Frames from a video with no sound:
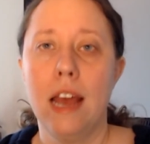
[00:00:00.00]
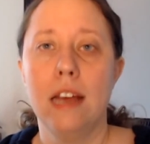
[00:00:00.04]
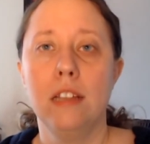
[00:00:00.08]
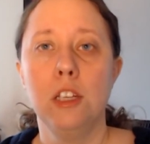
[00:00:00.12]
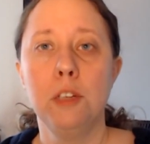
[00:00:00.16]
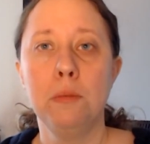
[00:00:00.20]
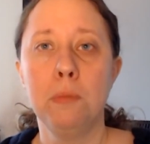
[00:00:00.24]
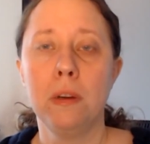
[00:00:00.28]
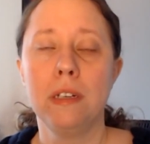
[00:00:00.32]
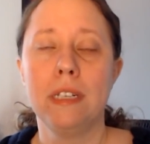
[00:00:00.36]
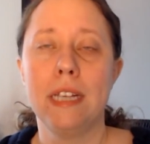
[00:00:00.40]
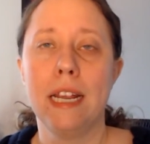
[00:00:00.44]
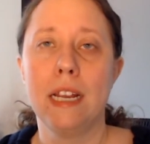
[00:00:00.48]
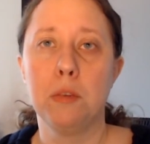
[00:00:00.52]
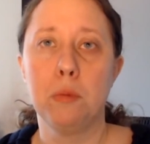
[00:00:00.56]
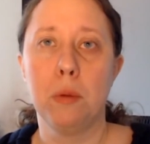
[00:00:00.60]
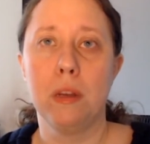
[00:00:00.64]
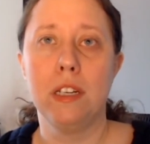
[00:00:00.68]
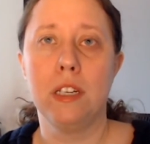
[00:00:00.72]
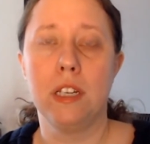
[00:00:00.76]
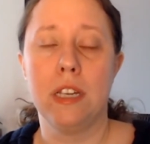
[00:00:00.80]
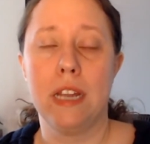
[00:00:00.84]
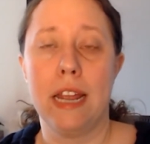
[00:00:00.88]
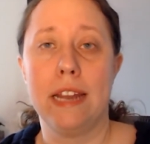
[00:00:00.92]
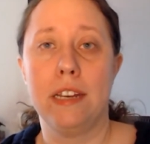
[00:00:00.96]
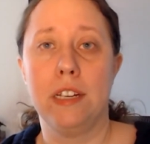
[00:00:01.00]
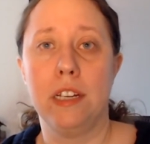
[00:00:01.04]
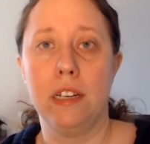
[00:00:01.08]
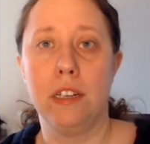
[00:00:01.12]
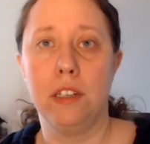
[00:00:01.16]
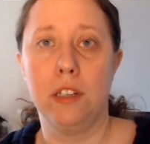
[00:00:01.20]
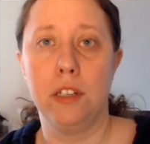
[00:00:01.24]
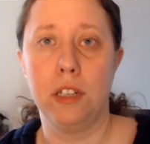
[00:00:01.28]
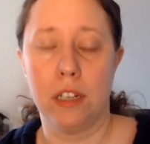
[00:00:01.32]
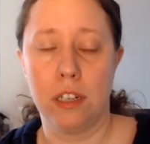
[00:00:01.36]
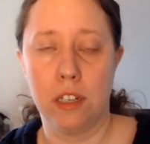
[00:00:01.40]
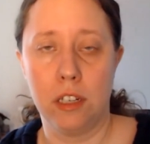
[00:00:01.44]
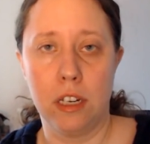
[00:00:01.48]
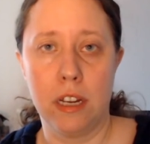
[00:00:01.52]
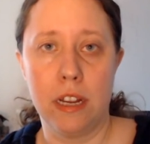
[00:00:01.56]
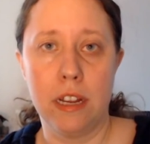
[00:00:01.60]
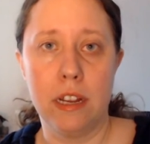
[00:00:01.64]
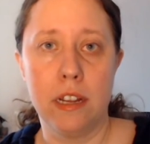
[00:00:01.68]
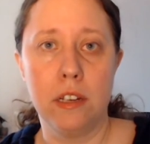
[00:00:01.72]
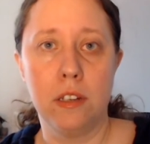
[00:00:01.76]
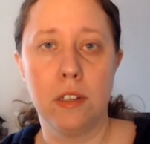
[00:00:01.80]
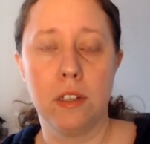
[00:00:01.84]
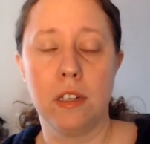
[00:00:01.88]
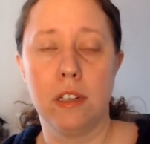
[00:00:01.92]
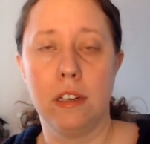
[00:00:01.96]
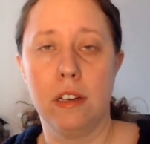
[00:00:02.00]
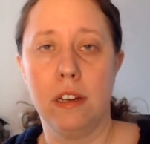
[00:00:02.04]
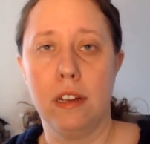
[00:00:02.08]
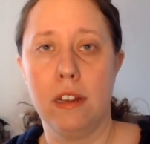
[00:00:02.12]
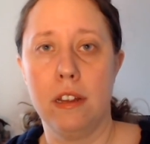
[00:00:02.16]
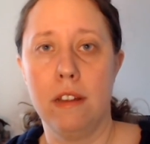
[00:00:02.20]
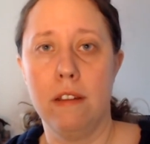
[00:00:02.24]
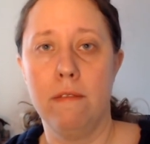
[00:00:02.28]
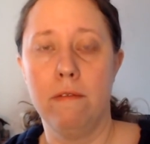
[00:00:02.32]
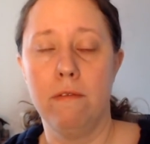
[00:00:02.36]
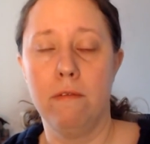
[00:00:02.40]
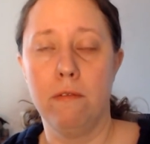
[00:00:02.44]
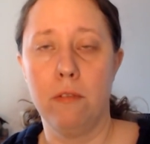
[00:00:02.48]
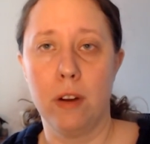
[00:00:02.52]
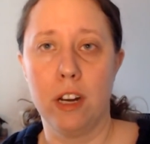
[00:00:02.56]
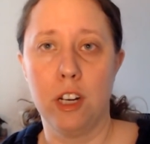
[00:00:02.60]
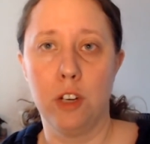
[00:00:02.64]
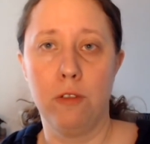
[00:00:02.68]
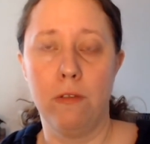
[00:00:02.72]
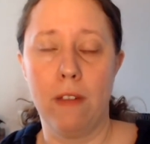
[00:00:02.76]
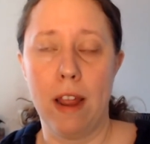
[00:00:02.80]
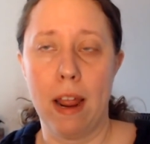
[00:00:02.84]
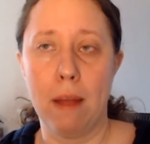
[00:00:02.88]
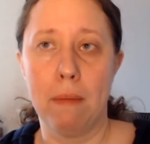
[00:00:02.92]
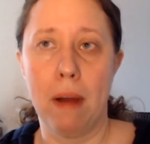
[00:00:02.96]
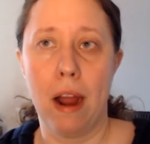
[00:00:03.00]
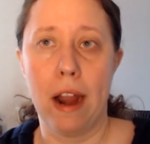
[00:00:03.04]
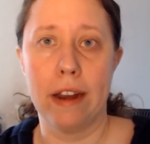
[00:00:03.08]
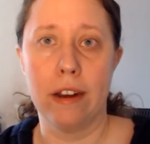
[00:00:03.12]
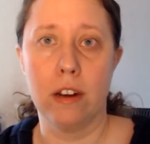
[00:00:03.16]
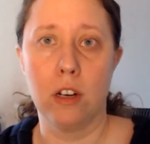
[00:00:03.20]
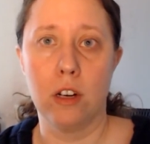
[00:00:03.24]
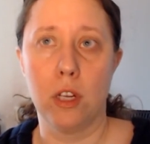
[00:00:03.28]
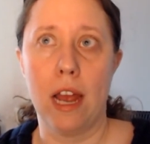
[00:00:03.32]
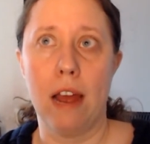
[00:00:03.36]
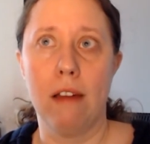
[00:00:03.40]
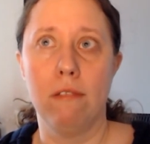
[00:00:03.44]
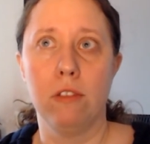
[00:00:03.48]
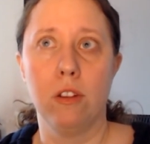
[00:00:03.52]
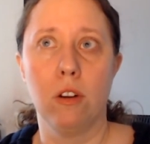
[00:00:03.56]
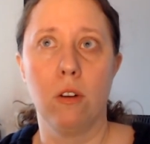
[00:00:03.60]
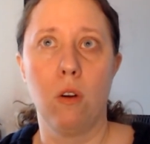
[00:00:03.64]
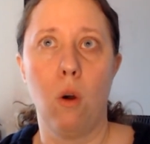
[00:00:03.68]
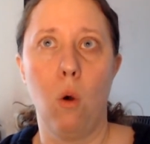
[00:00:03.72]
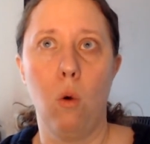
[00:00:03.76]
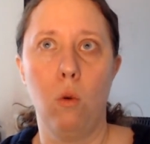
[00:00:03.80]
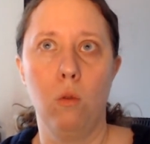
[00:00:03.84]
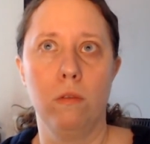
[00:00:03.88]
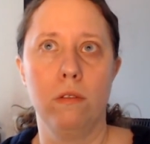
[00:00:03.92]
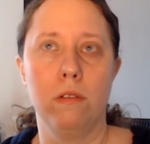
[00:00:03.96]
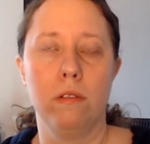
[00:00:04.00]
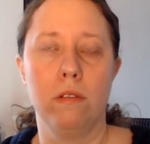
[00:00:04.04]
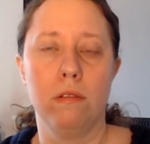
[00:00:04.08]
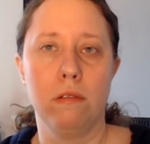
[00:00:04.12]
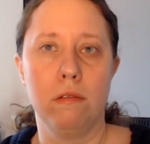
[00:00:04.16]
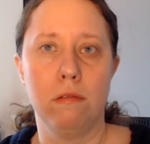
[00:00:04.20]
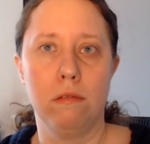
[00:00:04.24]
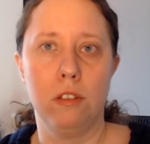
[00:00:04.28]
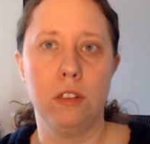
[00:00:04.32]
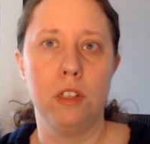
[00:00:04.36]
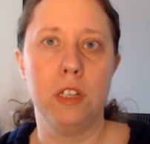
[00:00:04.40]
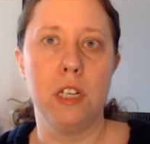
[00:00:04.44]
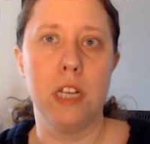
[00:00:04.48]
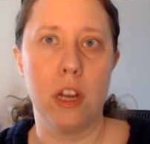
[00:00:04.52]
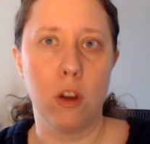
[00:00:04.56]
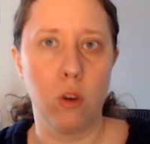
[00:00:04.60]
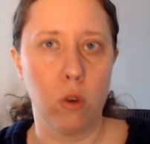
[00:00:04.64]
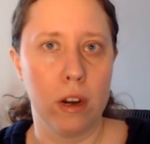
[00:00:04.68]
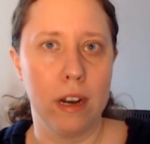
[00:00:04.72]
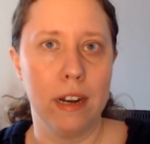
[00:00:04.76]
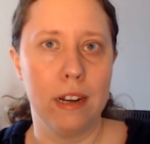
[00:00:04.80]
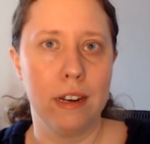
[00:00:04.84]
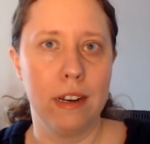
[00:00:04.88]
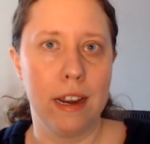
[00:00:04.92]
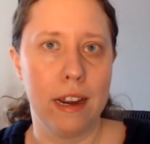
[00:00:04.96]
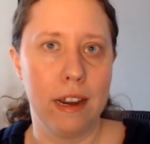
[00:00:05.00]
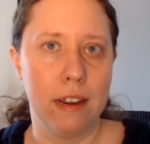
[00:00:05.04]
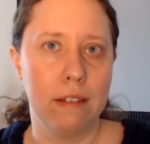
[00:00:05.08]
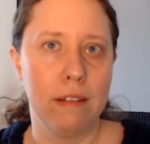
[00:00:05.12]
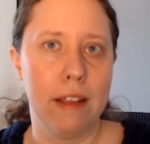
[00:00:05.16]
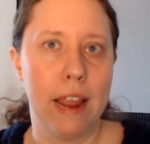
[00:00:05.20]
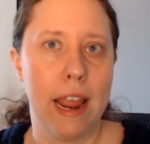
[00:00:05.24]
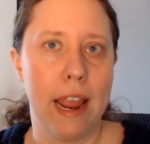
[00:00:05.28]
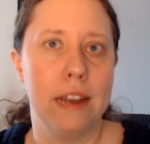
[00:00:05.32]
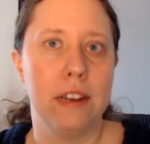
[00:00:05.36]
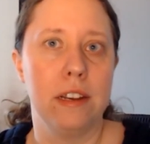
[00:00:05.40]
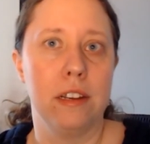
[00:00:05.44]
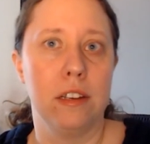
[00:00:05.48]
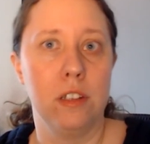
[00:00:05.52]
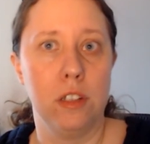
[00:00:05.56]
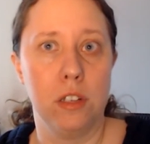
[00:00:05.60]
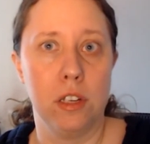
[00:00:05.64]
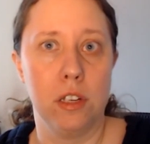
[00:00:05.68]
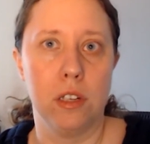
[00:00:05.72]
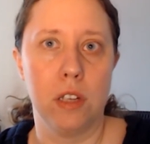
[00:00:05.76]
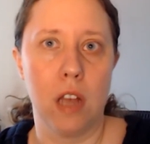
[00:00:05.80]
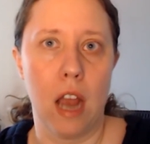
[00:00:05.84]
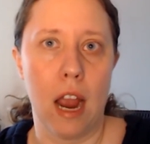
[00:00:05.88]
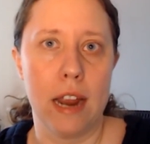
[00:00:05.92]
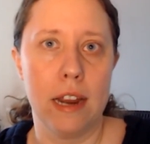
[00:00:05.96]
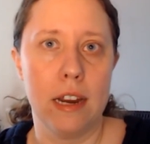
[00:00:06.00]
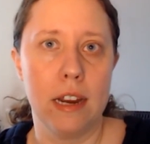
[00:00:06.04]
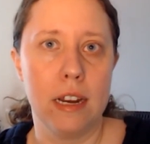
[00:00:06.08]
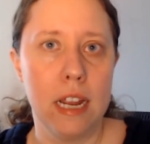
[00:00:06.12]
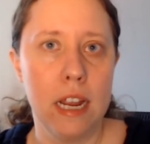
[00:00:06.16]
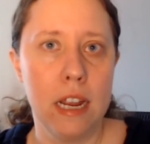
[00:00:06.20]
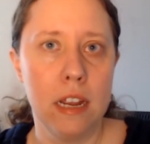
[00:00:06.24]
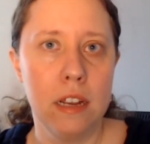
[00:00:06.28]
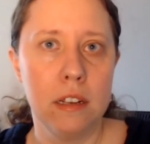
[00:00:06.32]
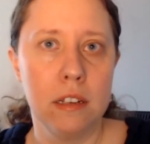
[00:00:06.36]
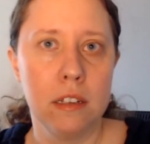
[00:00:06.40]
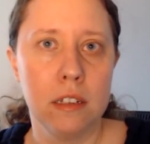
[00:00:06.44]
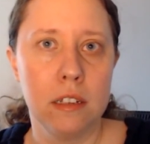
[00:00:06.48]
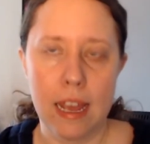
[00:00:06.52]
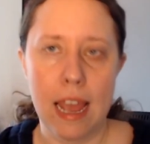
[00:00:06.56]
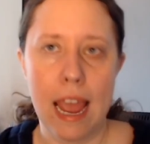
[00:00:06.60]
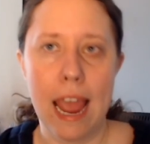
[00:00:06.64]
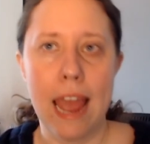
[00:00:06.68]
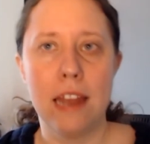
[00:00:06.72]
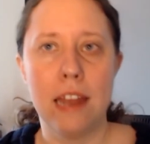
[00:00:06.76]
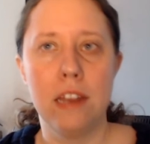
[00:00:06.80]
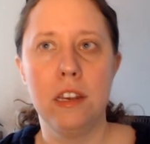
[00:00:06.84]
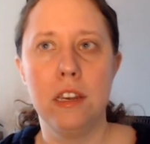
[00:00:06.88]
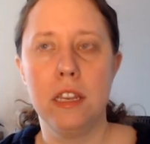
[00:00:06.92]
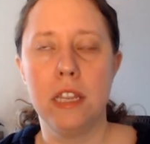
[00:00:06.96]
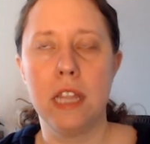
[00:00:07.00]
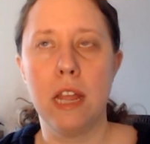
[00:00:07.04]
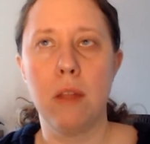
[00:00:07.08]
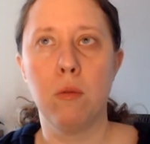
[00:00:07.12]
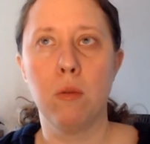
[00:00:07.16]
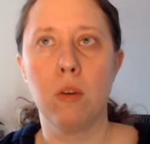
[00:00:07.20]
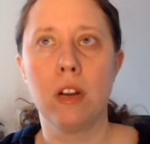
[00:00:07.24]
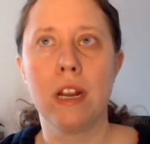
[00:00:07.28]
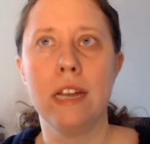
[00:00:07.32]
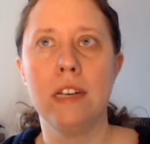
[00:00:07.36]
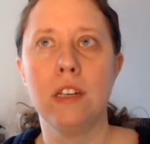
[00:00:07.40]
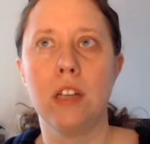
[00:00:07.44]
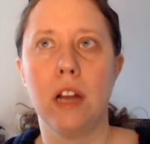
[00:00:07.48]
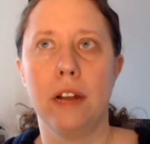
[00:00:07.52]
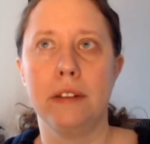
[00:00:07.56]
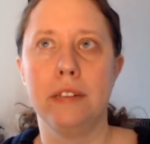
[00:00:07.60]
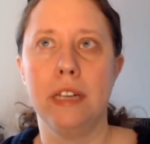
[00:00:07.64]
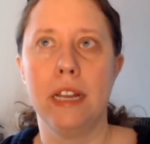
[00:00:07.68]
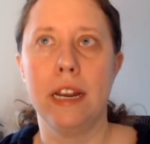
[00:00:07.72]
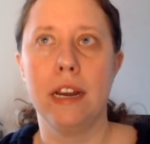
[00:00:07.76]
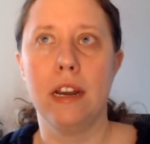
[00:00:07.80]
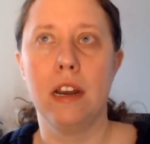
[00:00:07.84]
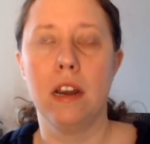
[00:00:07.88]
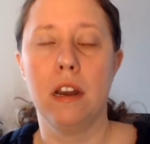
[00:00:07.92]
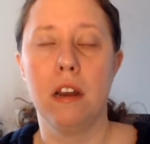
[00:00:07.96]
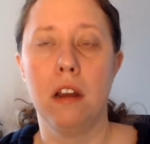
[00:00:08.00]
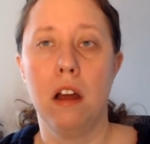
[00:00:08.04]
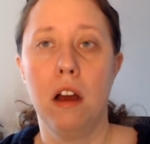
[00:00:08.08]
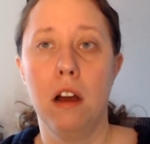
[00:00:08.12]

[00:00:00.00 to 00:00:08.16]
This book takes place in the 1860s, in which vampires have their own secret hidden society, and they were conducting